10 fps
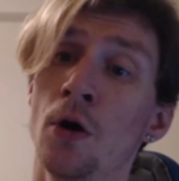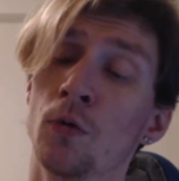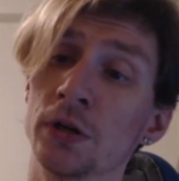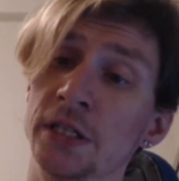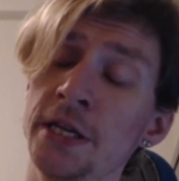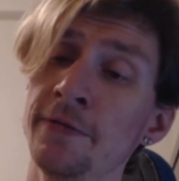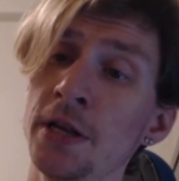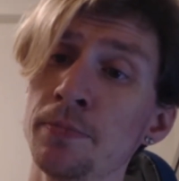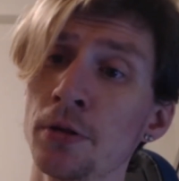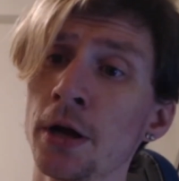Whereas a
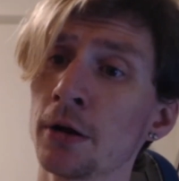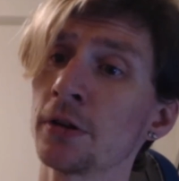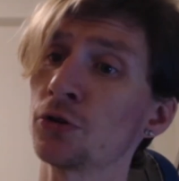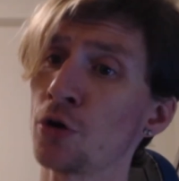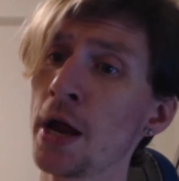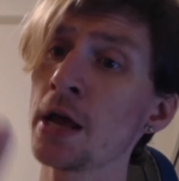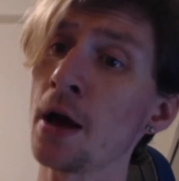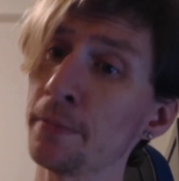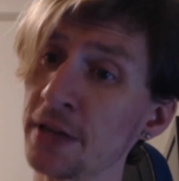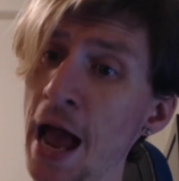DVD player, the tray comes